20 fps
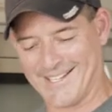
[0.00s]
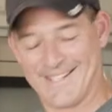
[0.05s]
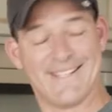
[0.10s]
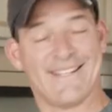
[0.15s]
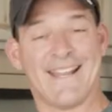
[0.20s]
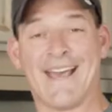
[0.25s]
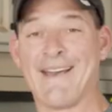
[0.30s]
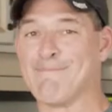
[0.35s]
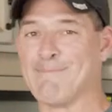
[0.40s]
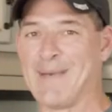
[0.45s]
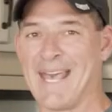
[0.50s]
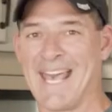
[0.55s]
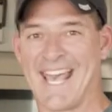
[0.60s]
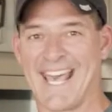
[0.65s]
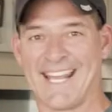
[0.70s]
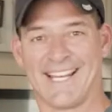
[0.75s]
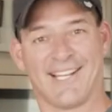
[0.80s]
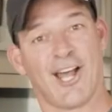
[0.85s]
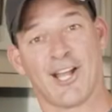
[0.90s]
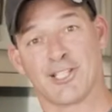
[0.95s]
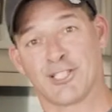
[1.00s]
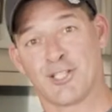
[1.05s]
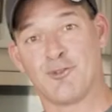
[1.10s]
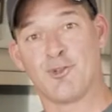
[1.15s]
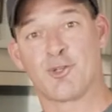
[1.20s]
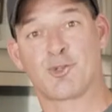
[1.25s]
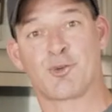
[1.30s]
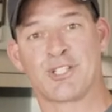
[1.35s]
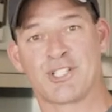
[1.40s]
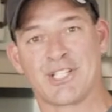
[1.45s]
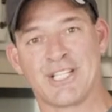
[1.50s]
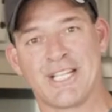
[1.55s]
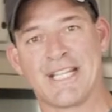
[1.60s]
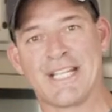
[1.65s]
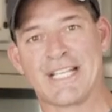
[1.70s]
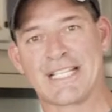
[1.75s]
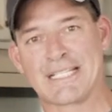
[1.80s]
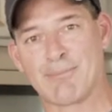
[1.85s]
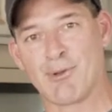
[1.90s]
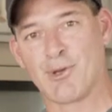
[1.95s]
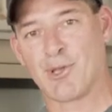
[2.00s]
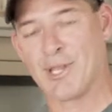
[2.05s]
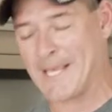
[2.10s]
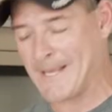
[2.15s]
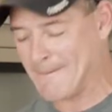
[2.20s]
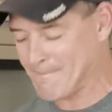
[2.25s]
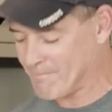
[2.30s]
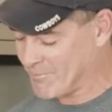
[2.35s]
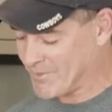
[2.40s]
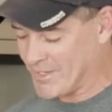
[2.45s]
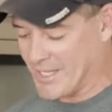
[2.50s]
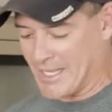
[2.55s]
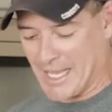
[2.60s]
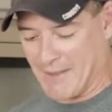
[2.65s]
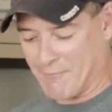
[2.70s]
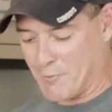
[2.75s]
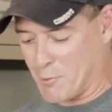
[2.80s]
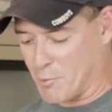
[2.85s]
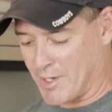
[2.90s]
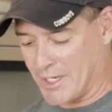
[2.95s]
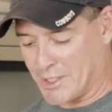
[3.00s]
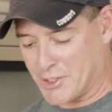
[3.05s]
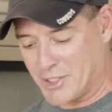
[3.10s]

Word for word: Not bad, lots of nutrition in this smoothie. If you want